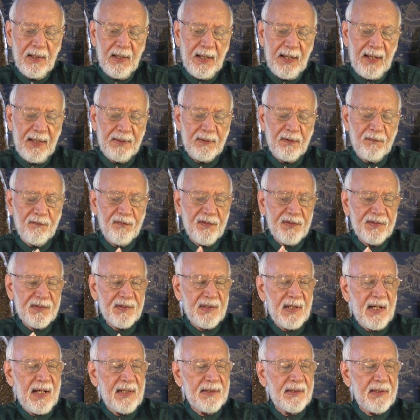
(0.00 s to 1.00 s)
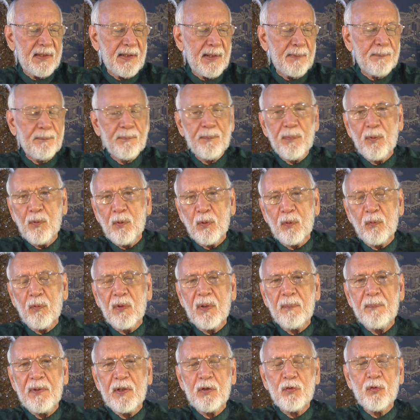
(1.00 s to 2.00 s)
And the first card that I pull
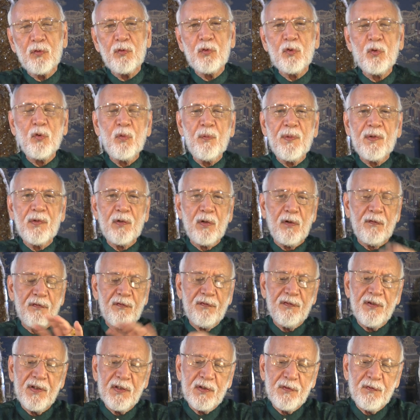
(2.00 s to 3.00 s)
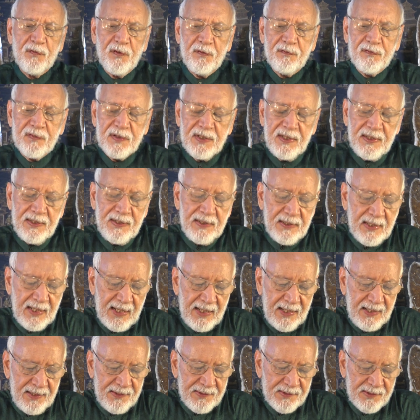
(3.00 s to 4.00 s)
will be to do with your first 15
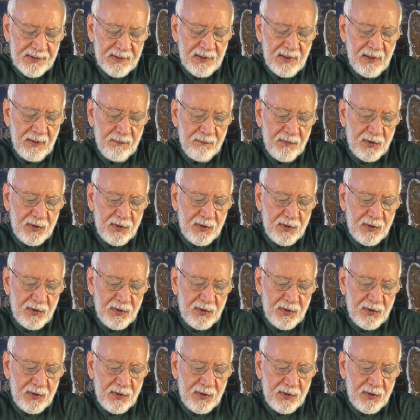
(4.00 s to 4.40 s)
days,